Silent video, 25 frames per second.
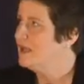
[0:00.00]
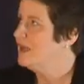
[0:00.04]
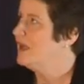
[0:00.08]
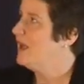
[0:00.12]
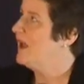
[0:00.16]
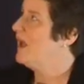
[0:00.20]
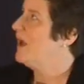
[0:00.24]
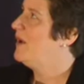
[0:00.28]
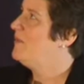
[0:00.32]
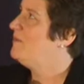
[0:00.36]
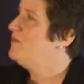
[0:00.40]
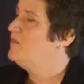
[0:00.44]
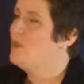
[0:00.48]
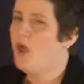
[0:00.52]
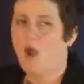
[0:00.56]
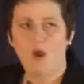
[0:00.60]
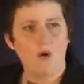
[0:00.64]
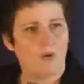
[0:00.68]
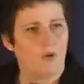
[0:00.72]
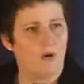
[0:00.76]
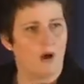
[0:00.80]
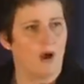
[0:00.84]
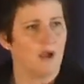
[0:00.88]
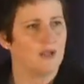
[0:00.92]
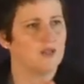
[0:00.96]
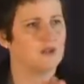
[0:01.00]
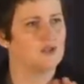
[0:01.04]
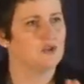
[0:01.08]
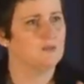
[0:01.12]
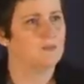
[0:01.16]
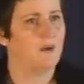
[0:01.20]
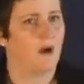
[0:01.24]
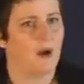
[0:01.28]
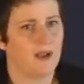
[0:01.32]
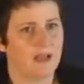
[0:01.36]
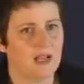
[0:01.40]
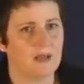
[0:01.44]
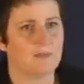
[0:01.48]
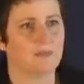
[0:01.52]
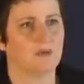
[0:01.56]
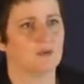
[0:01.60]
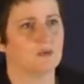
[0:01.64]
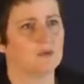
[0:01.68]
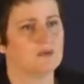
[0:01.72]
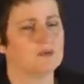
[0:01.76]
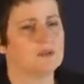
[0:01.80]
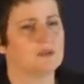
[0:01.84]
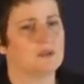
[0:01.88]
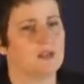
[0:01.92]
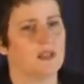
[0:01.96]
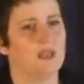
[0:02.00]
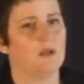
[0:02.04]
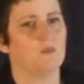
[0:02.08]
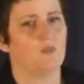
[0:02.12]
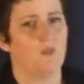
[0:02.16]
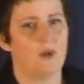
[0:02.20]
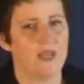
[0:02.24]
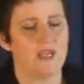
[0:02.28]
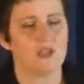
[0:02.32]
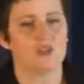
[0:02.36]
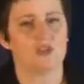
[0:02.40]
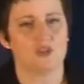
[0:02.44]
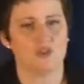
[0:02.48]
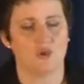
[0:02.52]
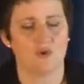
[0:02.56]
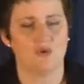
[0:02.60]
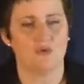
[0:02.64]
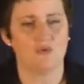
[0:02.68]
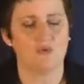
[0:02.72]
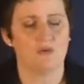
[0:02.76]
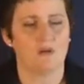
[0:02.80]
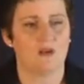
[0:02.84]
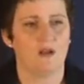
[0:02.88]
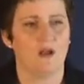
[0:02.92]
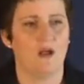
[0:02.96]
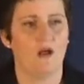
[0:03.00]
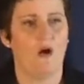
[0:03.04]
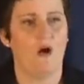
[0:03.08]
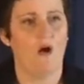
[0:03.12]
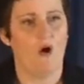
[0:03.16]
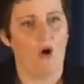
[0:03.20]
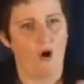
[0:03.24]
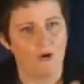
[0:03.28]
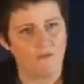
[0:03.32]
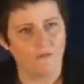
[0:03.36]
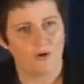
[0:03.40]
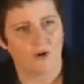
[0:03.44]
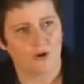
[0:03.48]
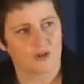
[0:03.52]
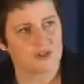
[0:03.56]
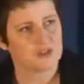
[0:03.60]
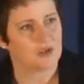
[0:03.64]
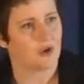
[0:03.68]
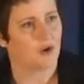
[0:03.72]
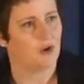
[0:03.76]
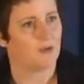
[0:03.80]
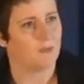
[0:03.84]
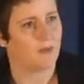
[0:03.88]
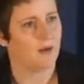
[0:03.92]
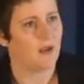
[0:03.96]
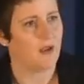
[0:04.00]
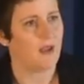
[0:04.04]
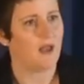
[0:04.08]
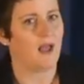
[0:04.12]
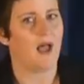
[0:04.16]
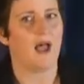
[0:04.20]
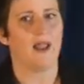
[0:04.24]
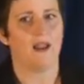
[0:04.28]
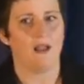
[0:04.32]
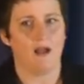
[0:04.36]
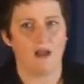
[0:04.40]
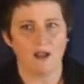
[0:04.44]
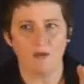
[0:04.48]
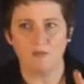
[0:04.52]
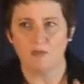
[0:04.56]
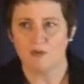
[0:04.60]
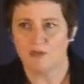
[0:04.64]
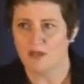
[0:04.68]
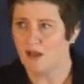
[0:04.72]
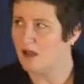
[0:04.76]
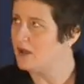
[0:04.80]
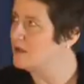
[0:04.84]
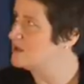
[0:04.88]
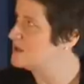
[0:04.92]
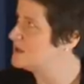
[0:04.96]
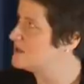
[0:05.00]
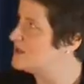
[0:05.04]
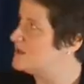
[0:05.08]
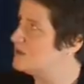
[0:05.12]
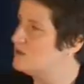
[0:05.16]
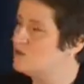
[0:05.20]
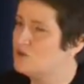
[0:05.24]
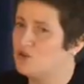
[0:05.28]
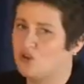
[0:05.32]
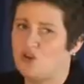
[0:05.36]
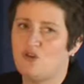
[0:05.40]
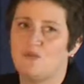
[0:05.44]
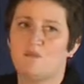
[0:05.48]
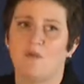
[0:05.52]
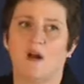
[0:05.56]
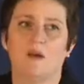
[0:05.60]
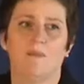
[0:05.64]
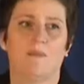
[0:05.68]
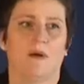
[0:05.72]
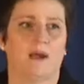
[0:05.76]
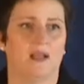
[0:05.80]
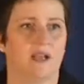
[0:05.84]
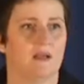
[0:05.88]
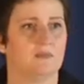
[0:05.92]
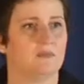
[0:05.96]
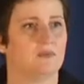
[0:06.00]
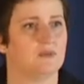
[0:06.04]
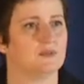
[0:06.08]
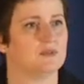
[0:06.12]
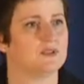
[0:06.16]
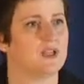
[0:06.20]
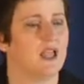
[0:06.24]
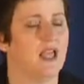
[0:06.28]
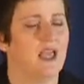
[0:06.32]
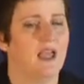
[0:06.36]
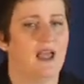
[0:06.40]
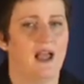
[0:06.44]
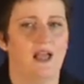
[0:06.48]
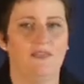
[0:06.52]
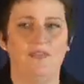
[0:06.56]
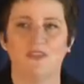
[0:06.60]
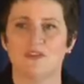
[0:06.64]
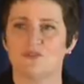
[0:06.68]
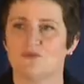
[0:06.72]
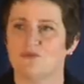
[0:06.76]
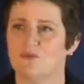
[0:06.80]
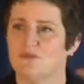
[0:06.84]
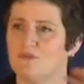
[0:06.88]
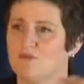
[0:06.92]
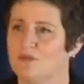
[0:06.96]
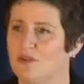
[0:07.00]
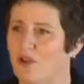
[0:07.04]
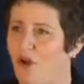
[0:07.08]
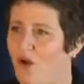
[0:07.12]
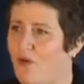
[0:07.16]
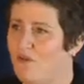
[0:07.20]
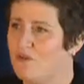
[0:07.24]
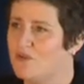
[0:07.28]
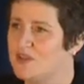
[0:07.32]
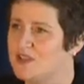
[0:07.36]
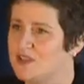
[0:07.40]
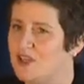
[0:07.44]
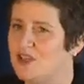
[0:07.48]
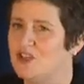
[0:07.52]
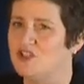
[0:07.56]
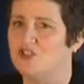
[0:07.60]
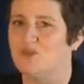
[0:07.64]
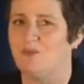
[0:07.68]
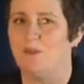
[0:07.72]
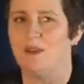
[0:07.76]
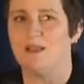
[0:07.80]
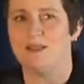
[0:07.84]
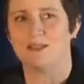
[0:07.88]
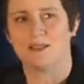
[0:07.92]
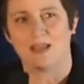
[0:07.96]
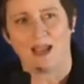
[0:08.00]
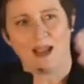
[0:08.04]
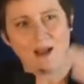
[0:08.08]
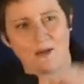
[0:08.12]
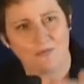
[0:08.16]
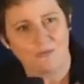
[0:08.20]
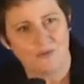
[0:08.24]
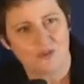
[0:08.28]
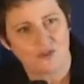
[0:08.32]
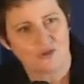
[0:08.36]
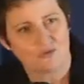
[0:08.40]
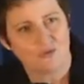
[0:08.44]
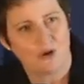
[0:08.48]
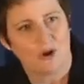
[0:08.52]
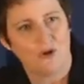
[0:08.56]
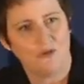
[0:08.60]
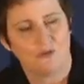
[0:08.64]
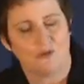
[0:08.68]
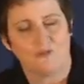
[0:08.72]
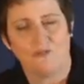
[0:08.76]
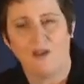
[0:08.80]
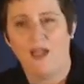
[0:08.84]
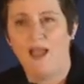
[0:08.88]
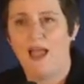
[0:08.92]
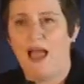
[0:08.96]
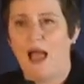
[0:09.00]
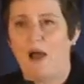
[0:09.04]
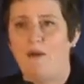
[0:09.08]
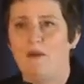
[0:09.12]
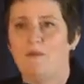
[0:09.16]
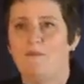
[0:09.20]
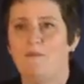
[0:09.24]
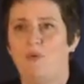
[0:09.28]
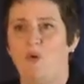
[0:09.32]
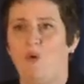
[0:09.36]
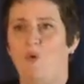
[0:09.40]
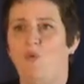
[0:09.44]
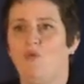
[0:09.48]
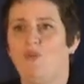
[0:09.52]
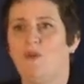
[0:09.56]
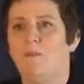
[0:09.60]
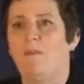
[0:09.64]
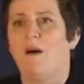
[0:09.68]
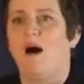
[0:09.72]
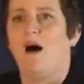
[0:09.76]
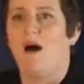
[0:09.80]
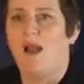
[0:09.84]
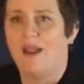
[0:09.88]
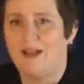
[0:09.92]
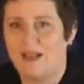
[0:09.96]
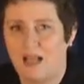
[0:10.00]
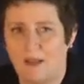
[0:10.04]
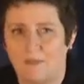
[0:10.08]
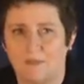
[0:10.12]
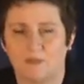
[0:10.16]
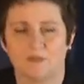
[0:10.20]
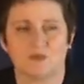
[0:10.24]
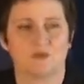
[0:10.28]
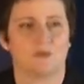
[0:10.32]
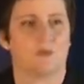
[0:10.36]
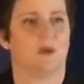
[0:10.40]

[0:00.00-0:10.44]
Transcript: No, I do pineapples in week 2 of October, and I would like to still do my pineapples. And this conversation went down this road of how important the pineapples